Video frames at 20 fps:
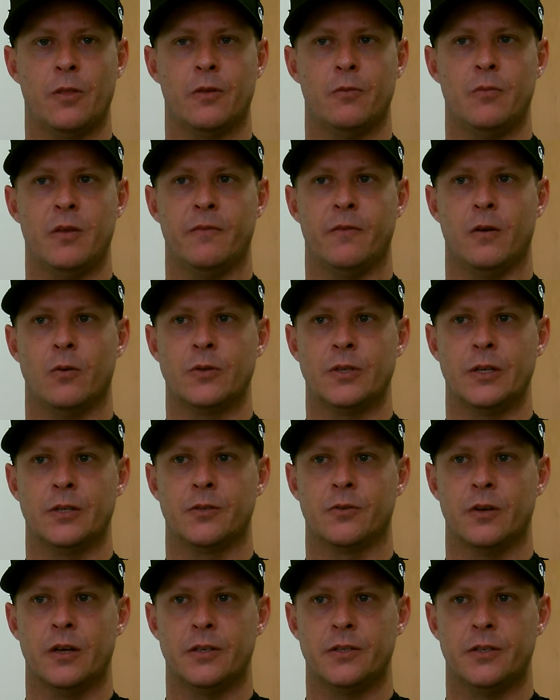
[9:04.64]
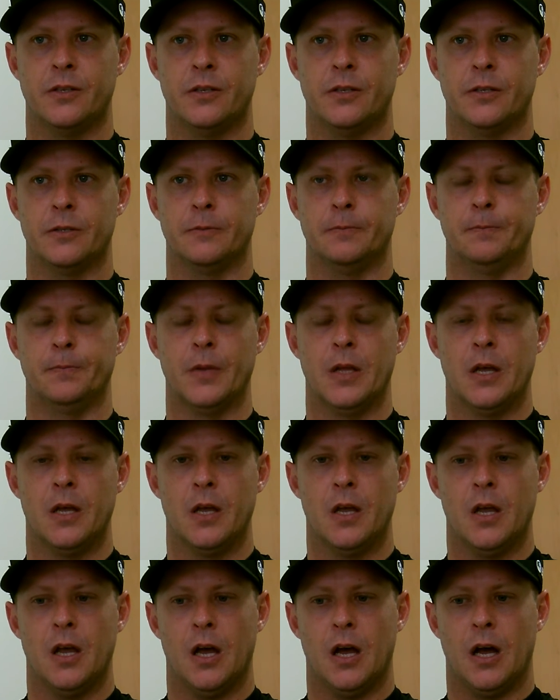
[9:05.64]
with them if I was interested,
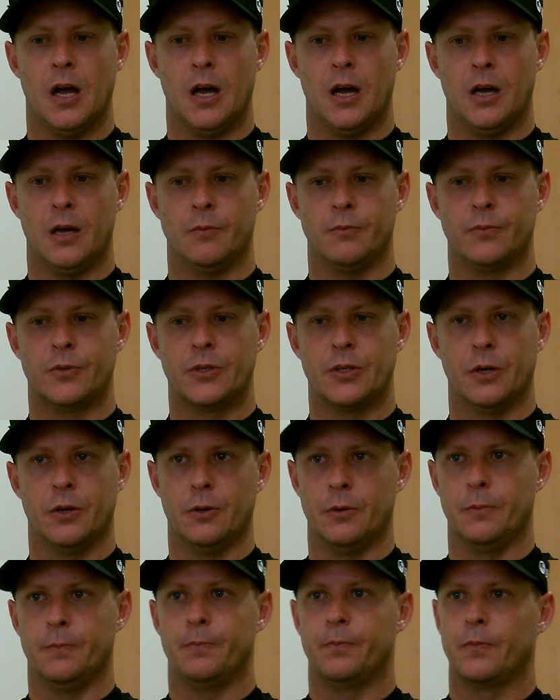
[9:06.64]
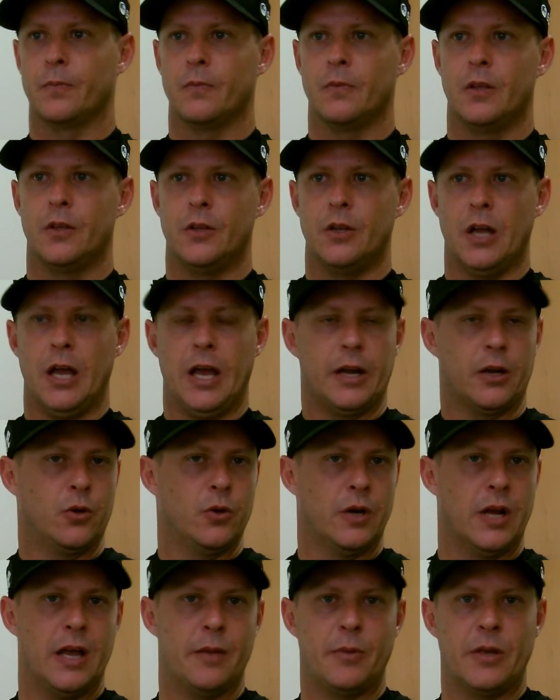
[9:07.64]
and so had a
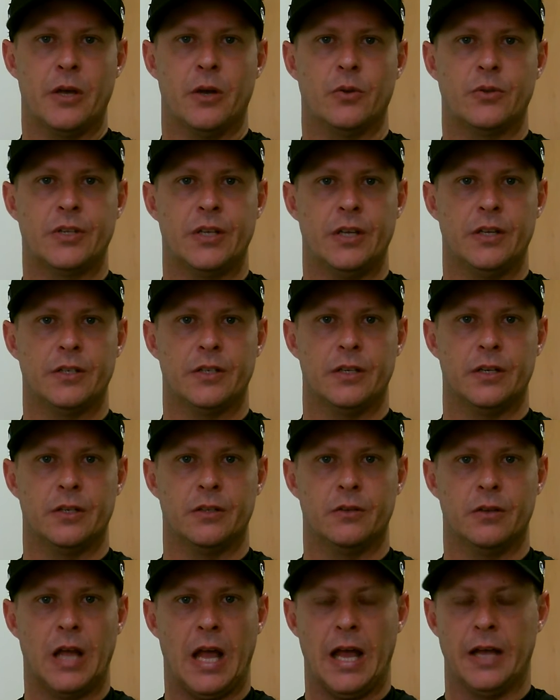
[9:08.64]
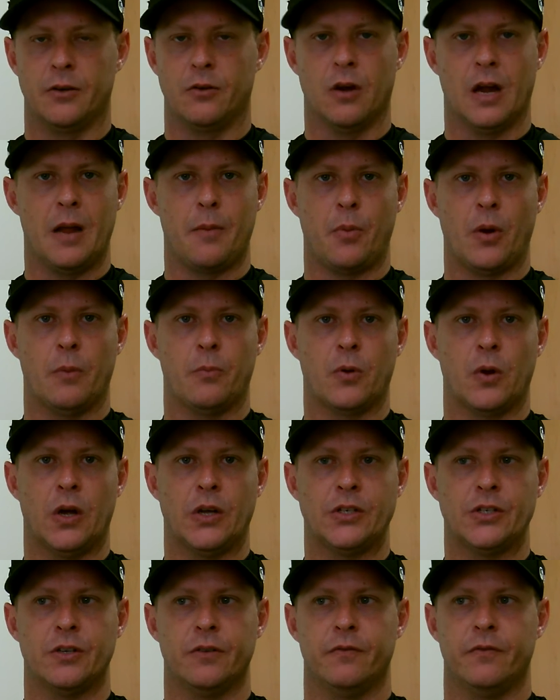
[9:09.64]
good ABL season and had great
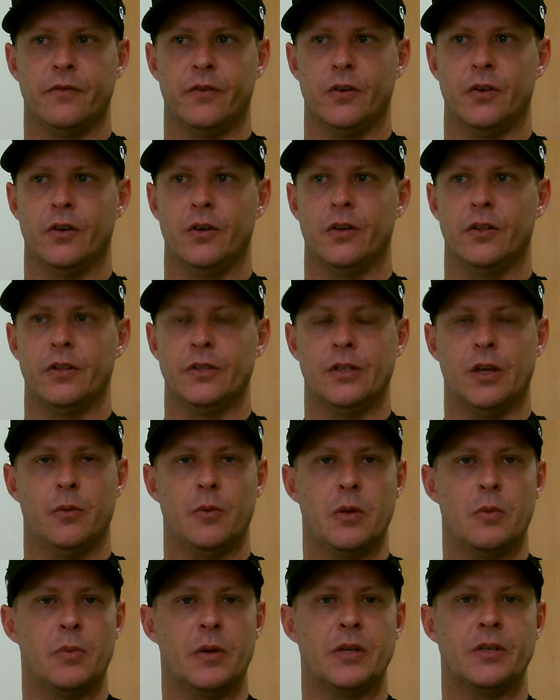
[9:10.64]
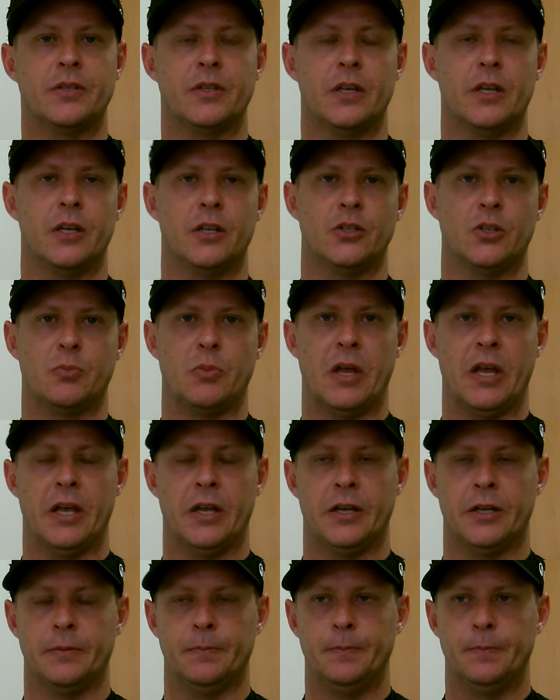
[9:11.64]
preparation for the WBC in
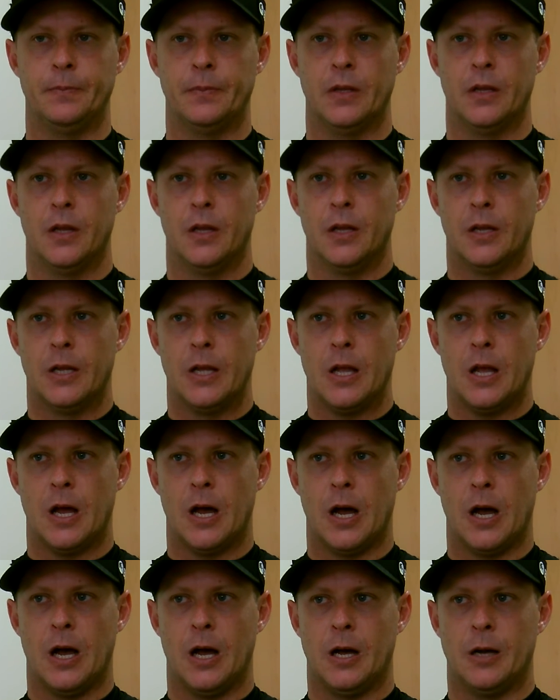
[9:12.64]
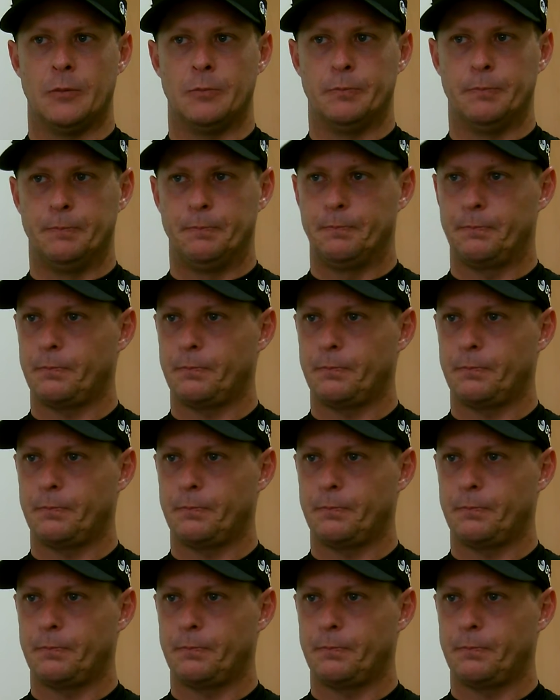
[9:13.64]
Japan, and